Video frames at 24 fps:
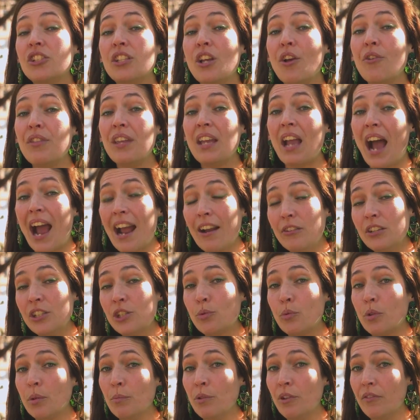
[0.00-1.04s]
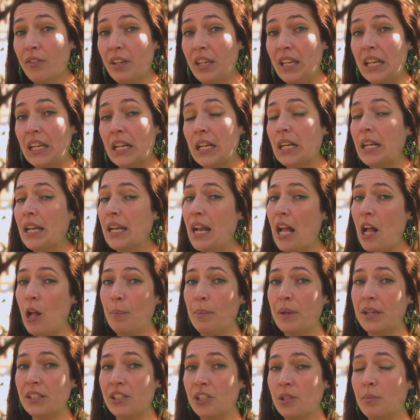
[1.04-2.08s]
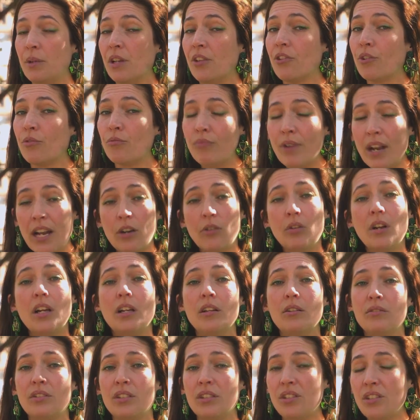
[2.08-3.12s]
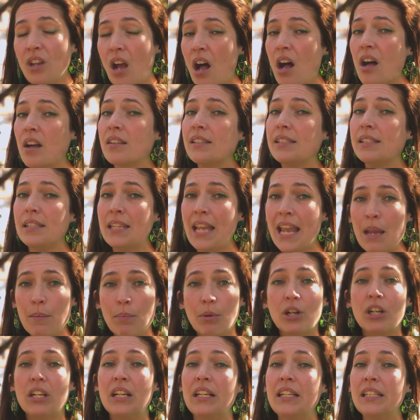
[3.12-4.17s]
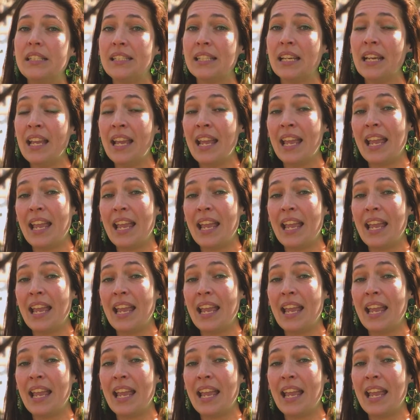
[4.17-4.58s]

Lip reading: so the Irish were moving here and helping to build the railroads, the docks, neighborhoods,